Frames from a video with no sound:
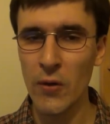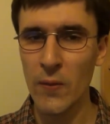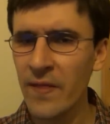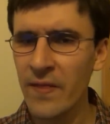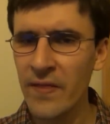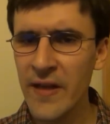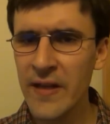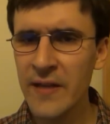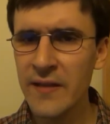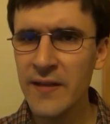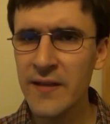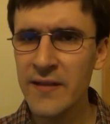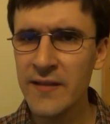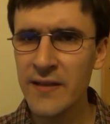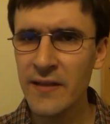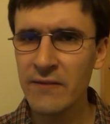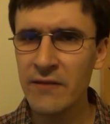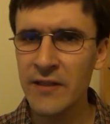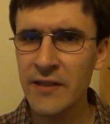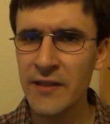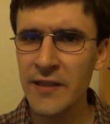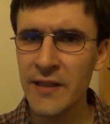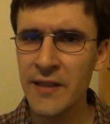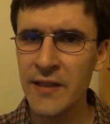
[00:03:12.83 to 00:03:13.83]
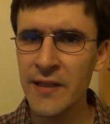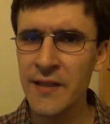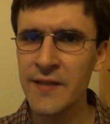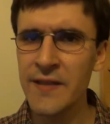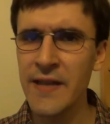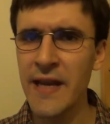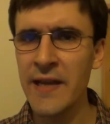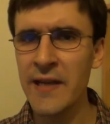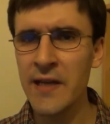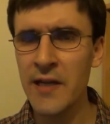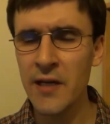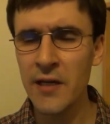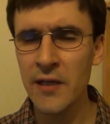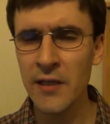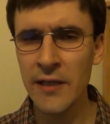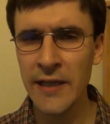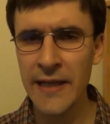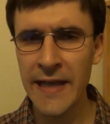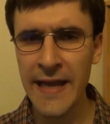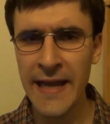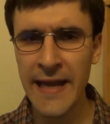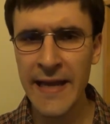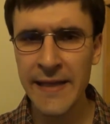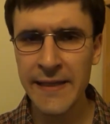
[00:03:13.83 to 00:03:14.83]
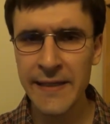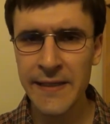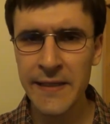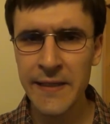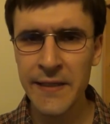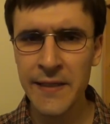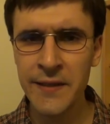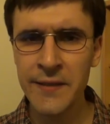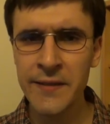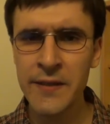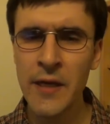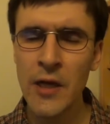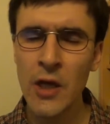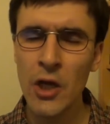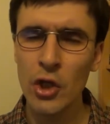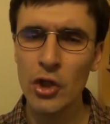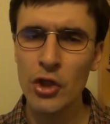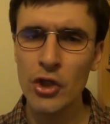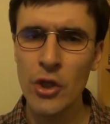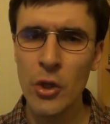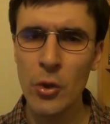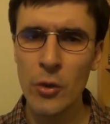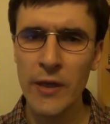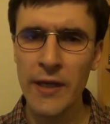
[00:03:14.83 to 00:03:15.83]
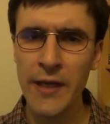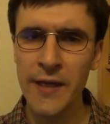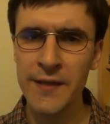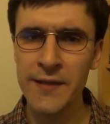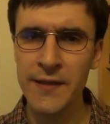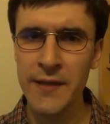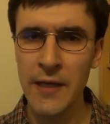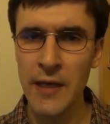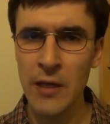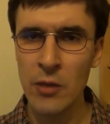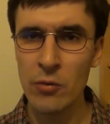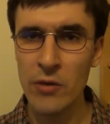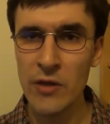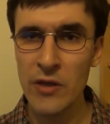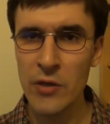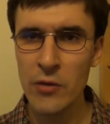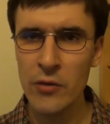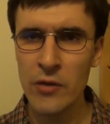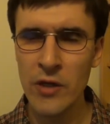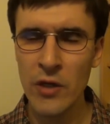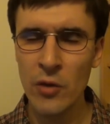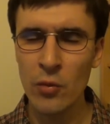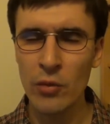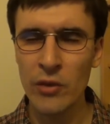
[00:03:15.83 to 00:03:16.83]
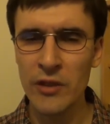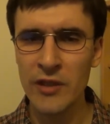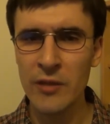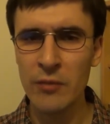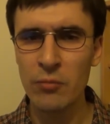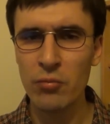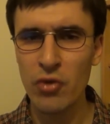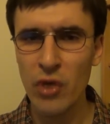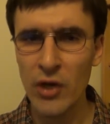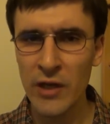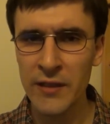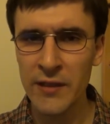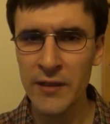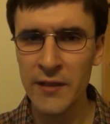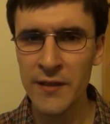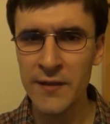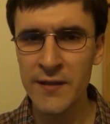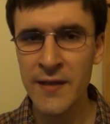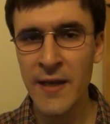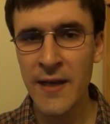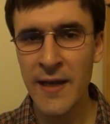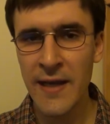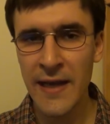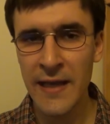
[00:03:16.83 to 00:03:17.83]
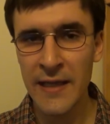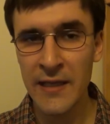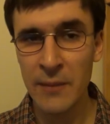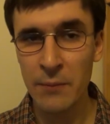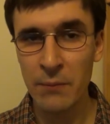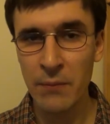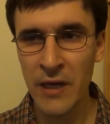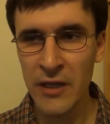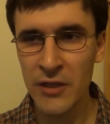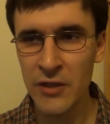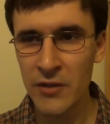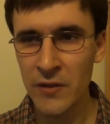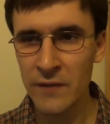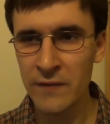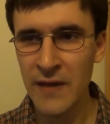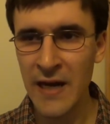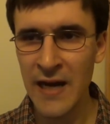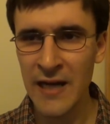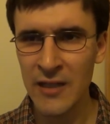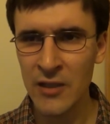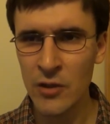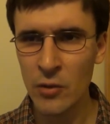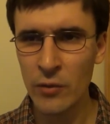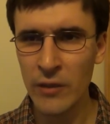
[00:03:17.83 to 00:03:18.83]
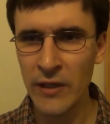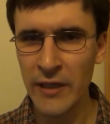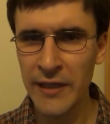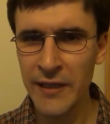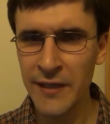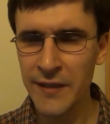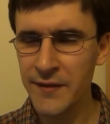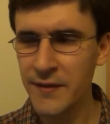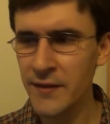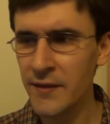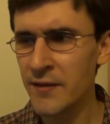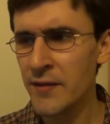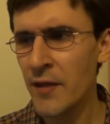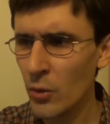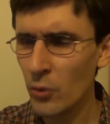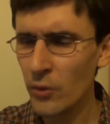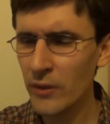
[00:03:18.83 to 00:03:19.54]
Then the 70s and early 80s showcased a reunion with the brothers and a bunch of other releases,